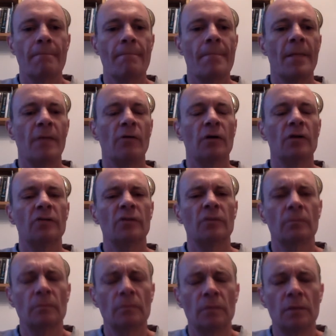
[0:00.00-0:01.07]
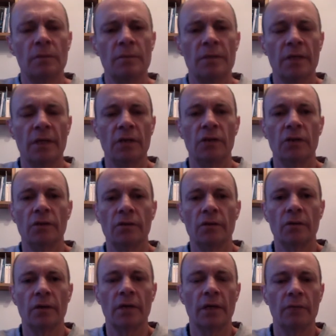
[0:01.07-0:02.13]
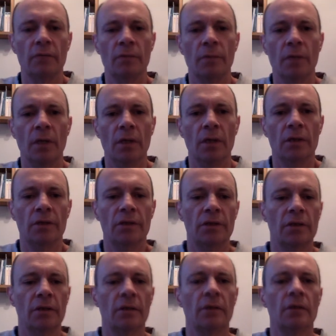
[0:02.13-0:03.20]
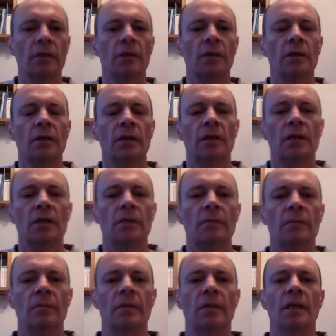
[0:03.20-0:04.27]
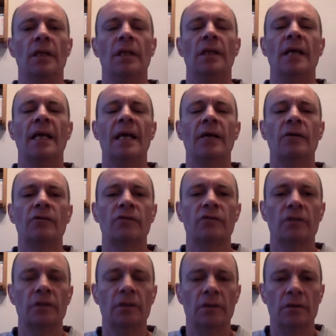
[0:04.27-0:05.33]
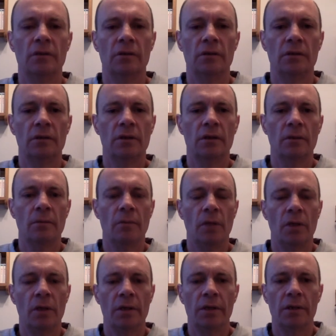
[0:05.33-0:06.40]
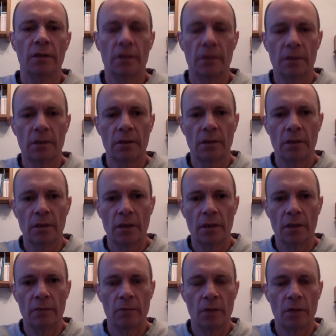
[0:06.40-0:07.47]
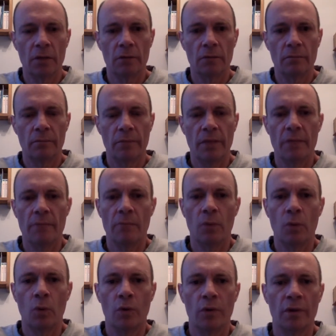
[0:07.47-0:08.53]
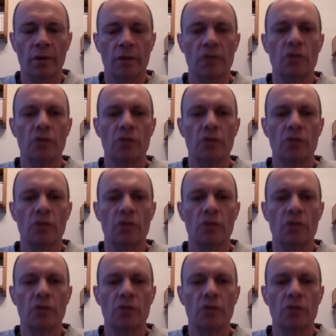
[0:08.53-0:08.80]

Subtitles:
There are some limitations on the Help to Buy ISA. The house that you're going to buy can't be more than